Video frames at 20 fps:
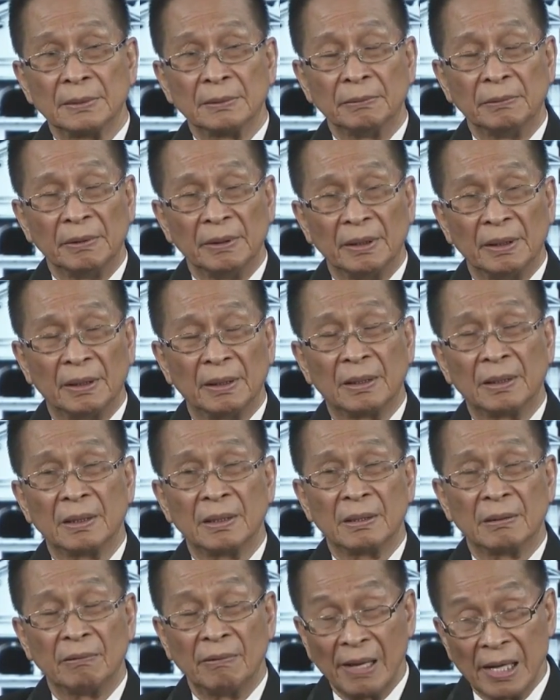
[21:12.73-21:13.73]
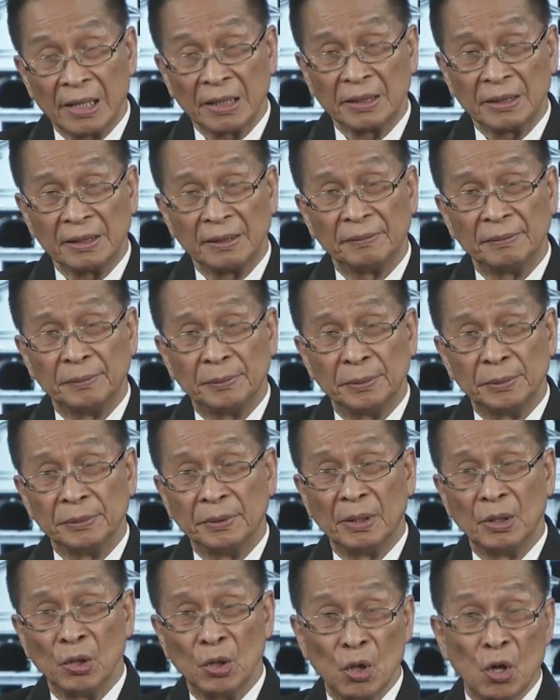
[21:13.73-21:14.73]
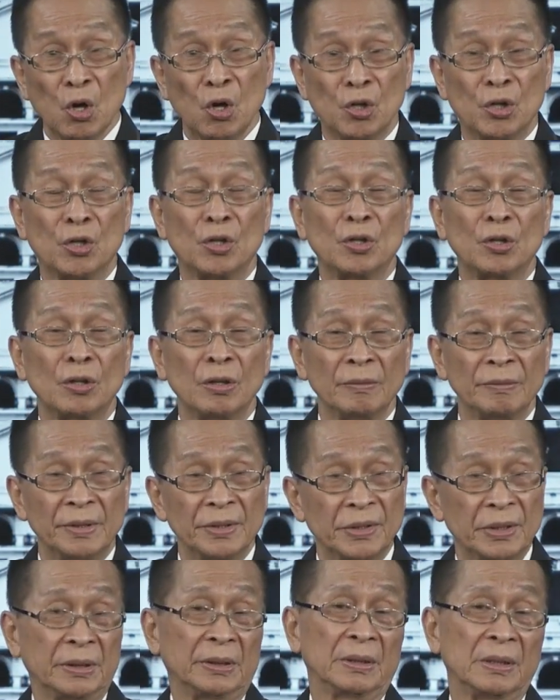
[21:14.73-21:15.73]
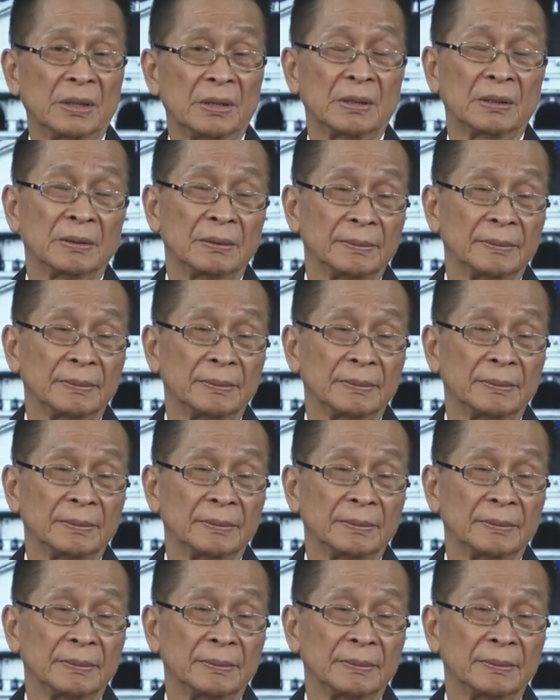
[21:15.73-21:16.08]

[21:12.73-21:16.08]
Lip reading: with relative to the law of the seas